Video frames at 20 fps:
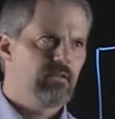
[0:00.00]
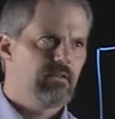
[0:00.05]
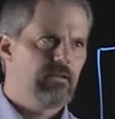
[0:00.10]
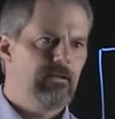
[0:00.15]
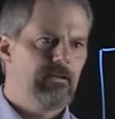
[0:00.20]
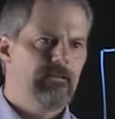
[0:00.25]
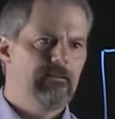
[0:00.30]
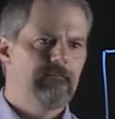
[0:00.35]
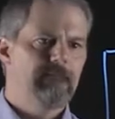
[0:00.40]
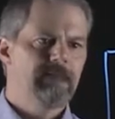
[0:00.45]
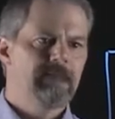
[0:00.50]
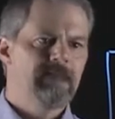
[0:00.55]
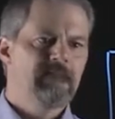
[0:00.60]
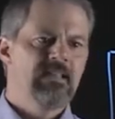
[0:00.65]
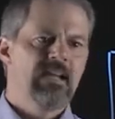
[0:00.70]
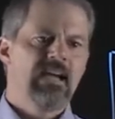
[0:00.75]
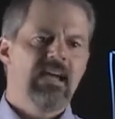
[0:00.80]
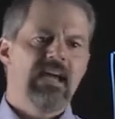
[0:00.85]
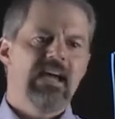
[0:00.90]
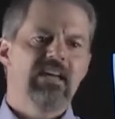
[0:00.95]
Okay?
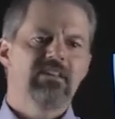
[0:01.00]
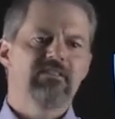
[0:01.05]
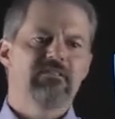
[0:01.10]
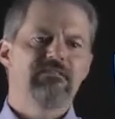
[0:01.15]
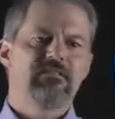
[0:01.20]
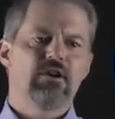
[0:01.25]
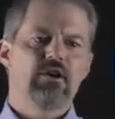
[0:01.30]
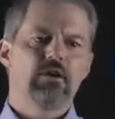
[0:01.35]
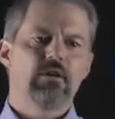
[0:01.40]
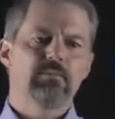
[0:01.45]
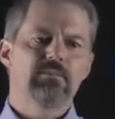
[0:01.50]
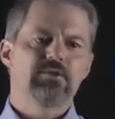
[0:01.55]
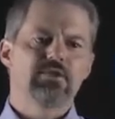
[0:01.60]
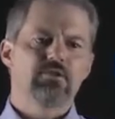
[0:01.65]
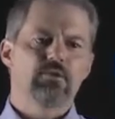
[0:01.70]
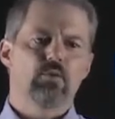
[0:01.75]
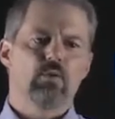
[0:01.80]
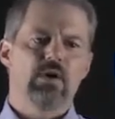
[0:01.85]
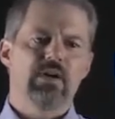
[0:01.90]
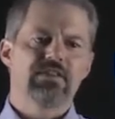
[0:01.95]
And the firms are
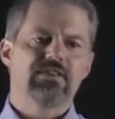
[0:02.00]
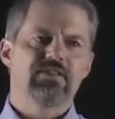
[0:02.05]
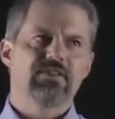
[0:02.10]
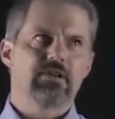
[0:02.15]
the ones